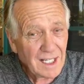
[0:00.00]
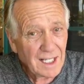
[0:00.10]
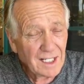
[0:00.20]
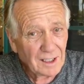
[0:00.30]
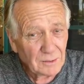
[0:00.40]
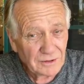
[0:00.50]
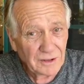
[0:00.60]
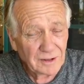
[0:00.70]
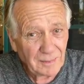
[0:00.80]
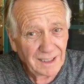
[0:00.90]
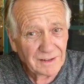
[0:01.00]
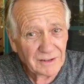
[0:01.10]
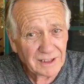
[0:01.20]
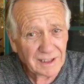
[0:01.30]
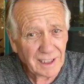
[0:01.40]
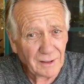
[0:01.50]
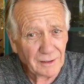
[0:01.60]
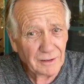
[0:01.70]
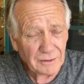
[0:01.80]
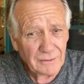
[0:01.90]
And I was just about to sit down
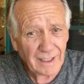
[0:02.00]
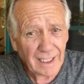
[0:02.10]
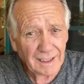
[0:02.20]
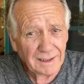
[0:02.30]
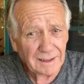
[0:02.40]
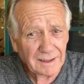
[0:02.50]
and do that